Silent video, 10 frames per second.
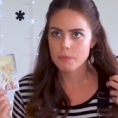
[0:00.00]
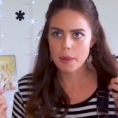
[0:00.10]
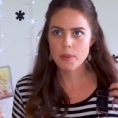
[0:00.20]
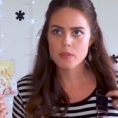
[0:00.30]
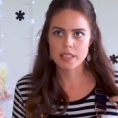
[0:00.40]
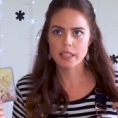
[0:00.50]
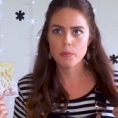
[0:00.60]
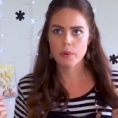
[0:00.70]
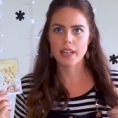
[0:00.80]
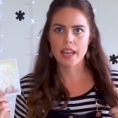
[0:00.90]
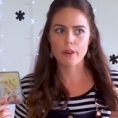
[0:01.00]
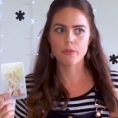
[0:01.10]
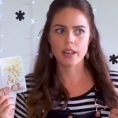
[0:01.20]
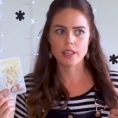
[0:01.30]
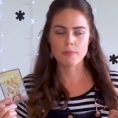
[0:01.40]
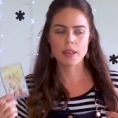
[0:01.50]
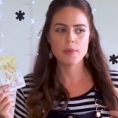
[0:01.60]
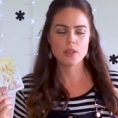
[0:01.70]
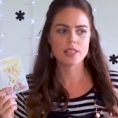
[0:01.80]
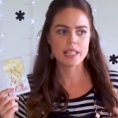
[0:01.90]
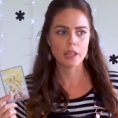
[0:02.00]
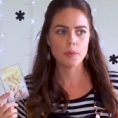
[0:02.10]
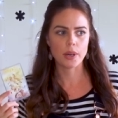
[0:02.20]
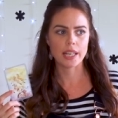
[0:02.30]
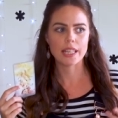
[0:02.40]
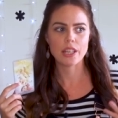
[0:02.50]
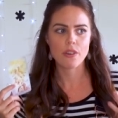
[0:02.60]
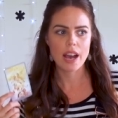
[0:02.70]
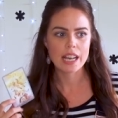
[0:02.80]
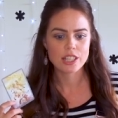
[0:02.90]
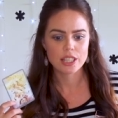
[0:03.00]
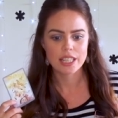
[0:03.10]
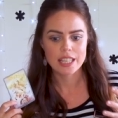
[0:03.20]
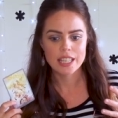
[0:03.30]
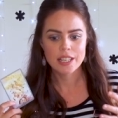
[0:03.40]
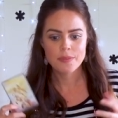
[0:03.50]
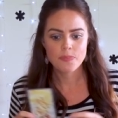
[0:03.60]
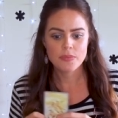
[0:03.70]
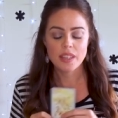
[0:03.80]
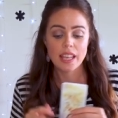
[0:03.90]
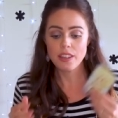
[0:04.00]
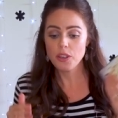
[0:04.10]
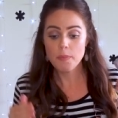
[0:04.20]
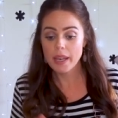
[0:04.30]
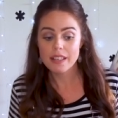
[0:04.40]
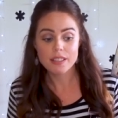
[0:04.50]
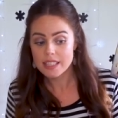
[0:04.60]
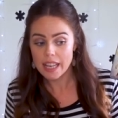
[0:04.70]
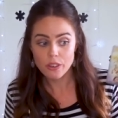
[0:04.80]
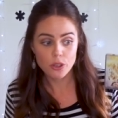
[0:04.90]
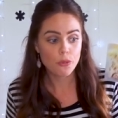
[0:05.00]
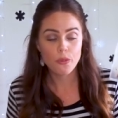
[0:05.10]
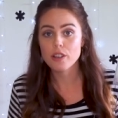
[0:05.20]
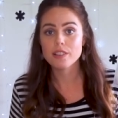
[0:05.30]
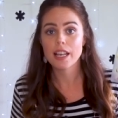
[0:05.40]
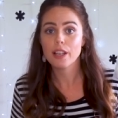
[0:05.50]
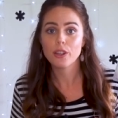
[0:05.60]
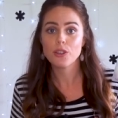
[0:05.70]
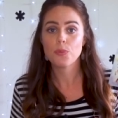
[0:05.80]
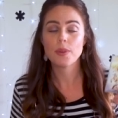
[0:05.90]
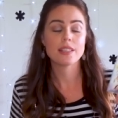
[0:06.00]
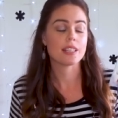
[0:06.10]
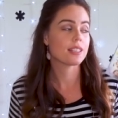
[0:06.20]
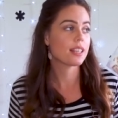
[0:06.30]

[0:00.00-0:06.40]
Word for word: Maybe you're celebrating how far, maybe you're celebrating that you're actually, either you made a sale, your first sale in your business.